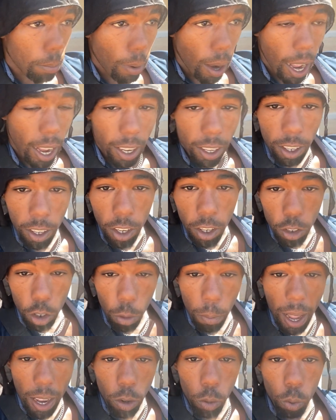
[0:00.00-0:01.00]
by it no
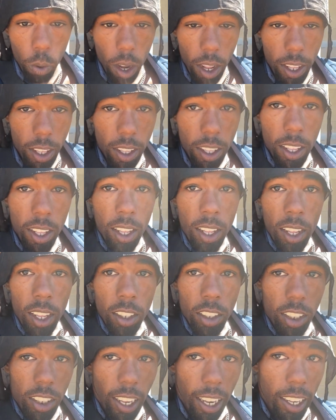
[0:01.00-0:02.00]
matter what.
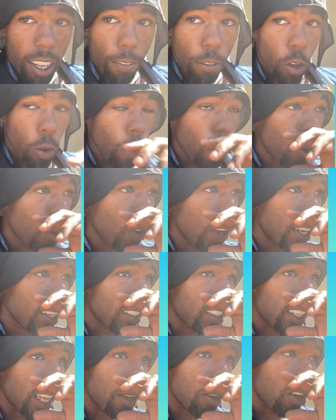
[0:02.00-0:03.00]
Just like if you in the
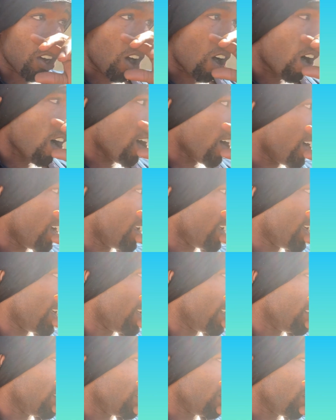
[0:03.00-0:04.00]
same car
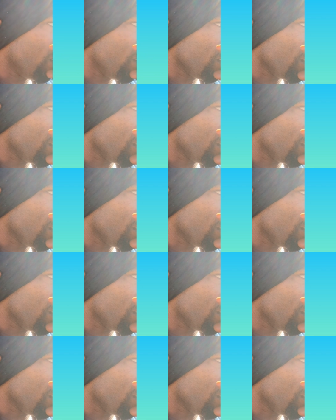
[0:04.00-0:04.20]
and, you know,